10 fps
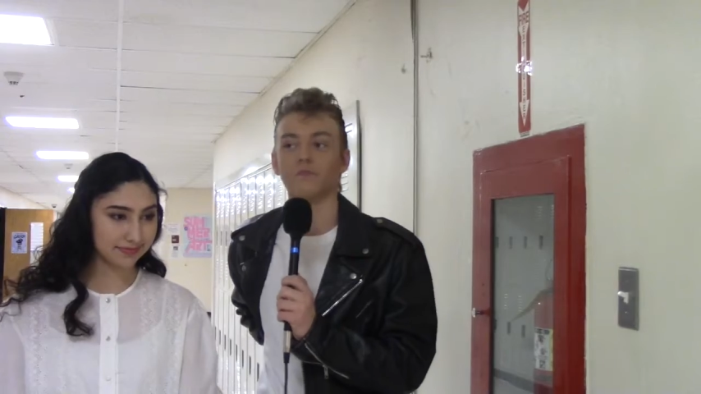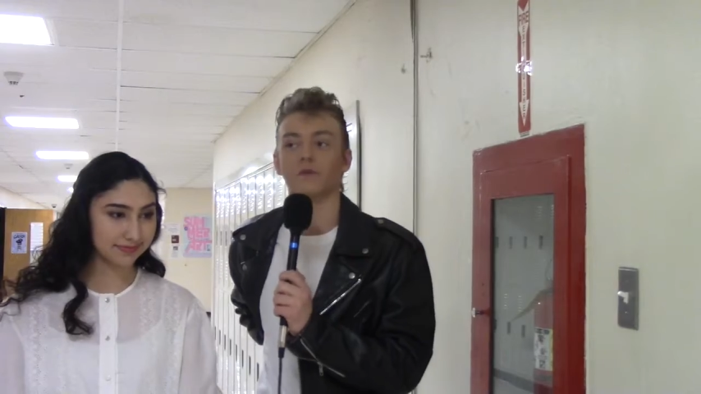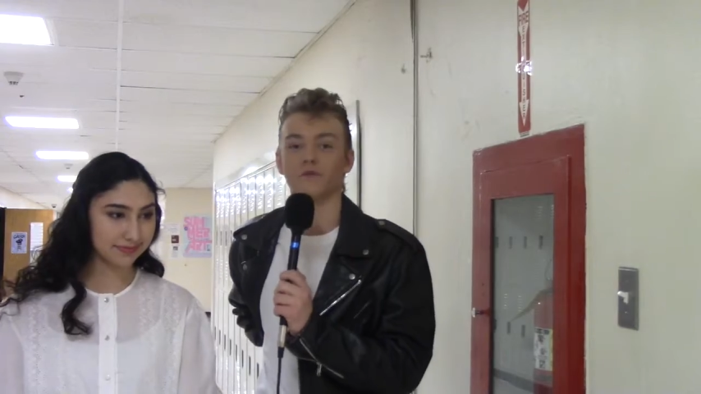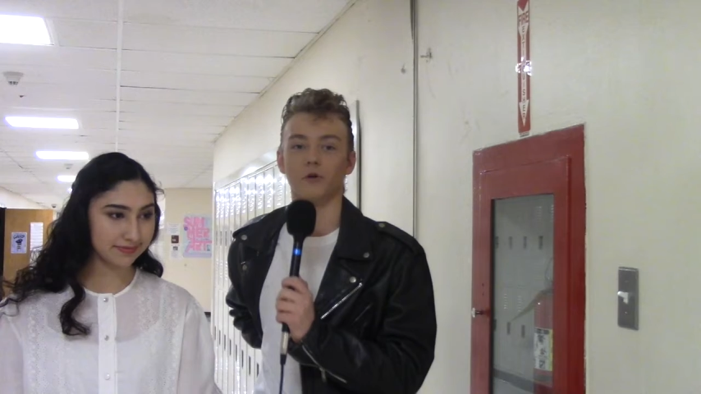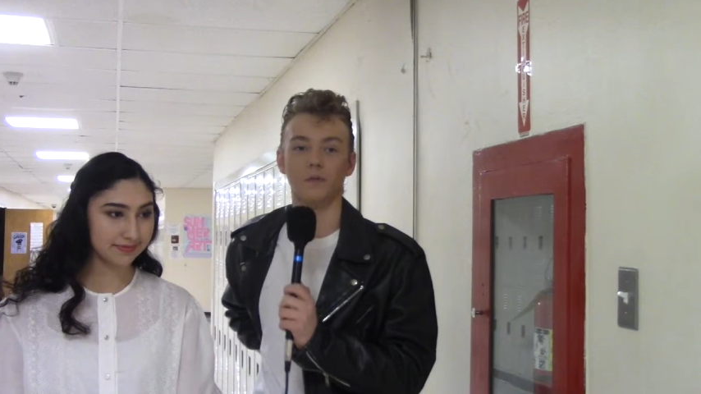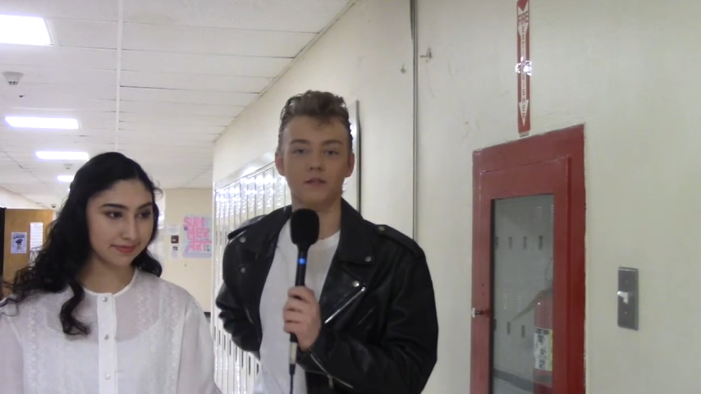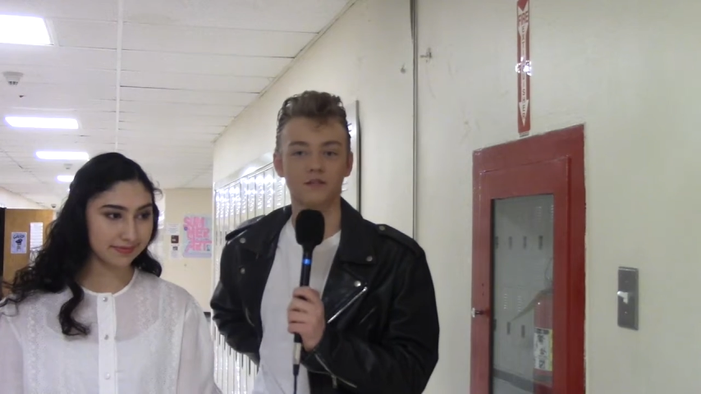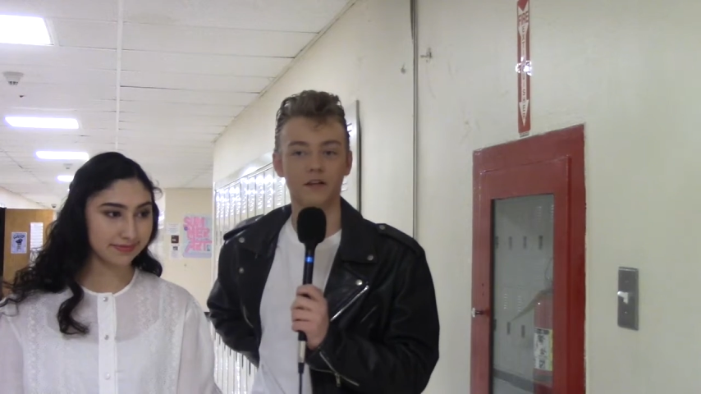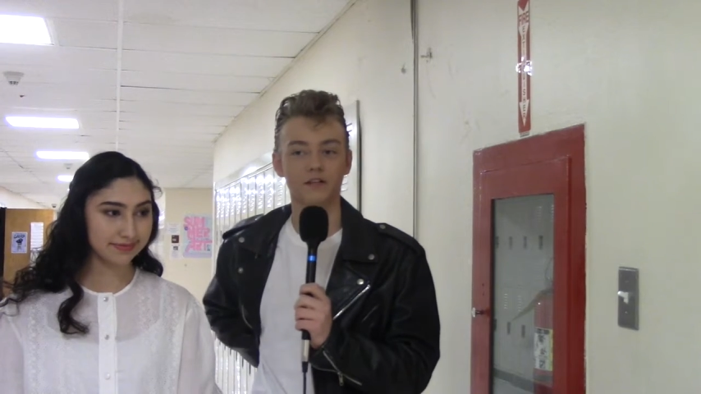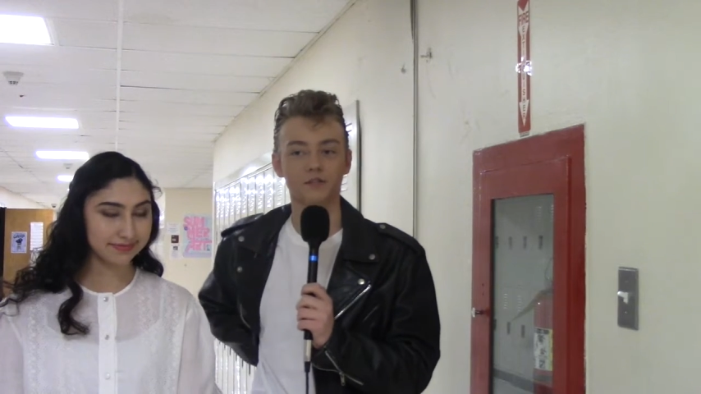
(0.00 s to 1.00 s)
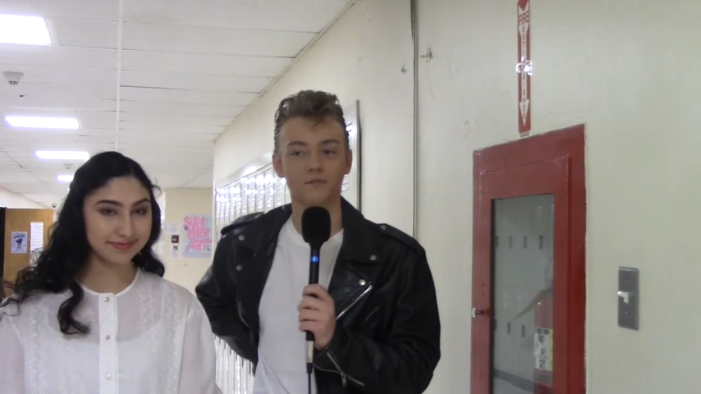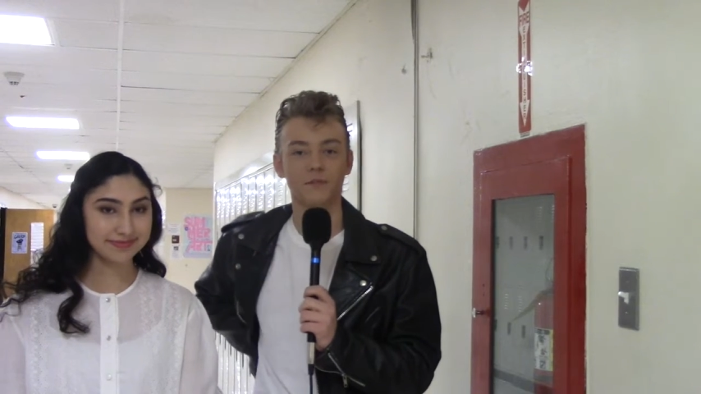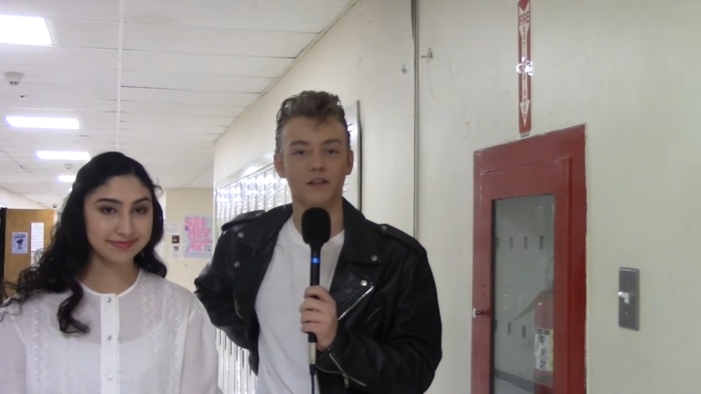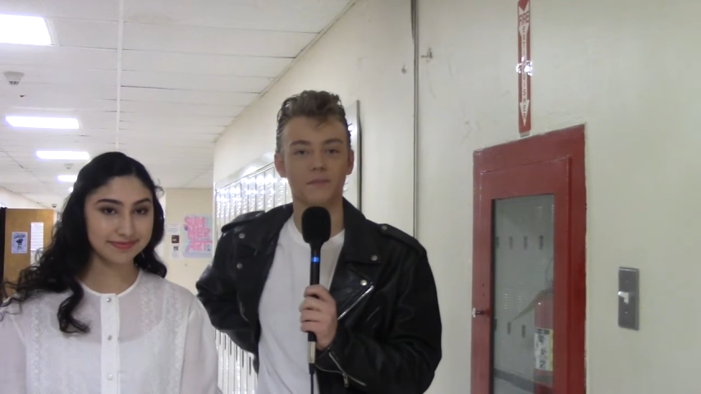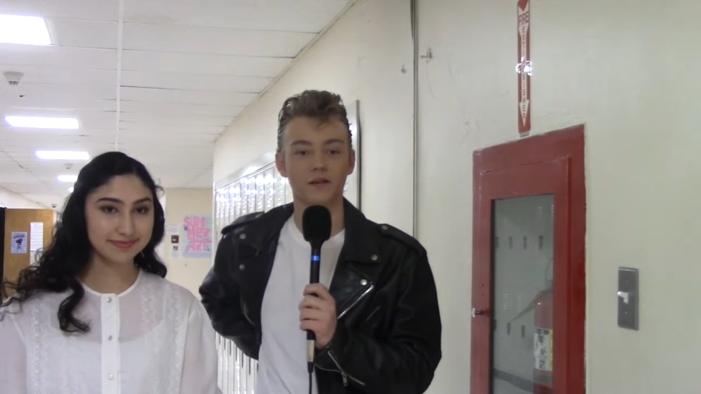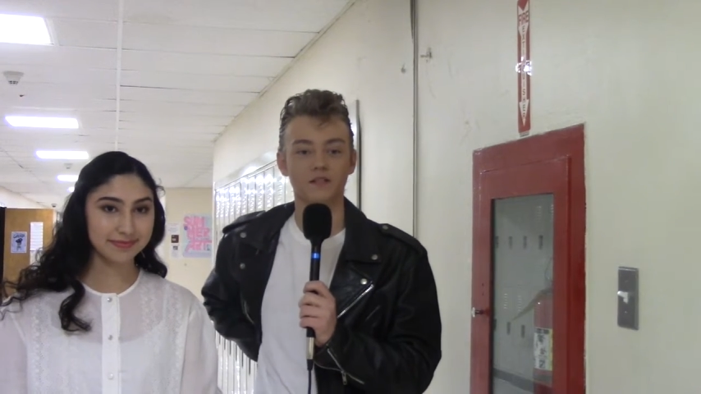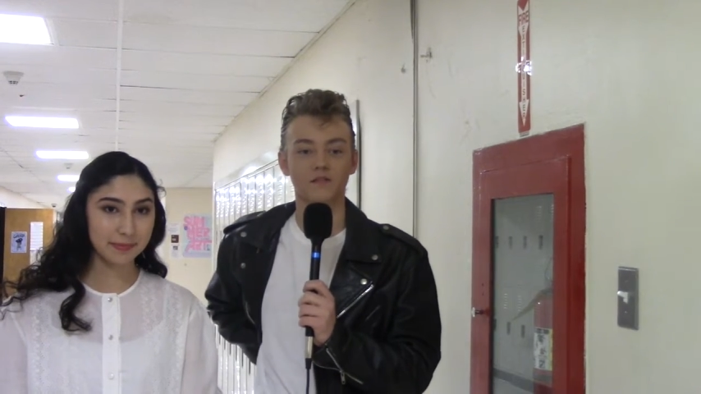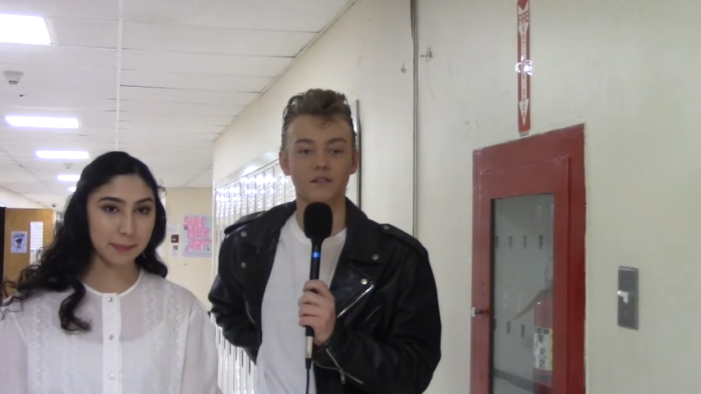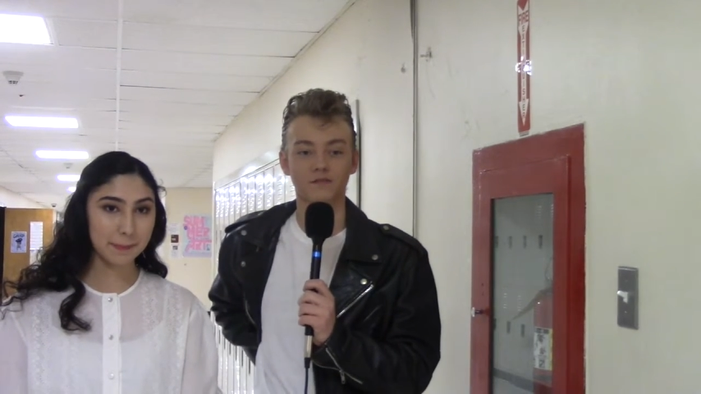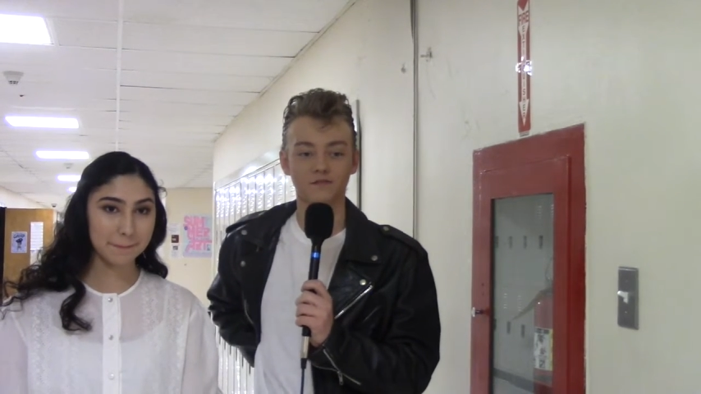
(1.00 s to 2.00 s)
Speaker 1: perform on stage, make the best
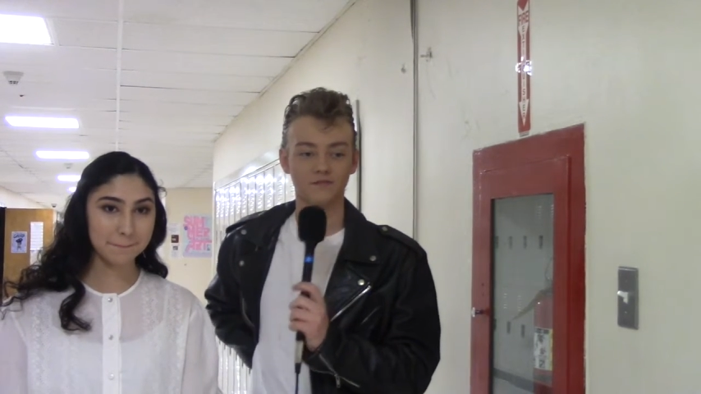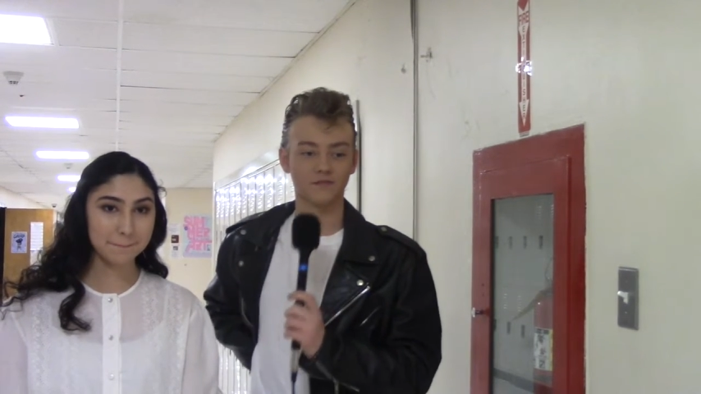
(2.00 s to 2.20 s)
of it.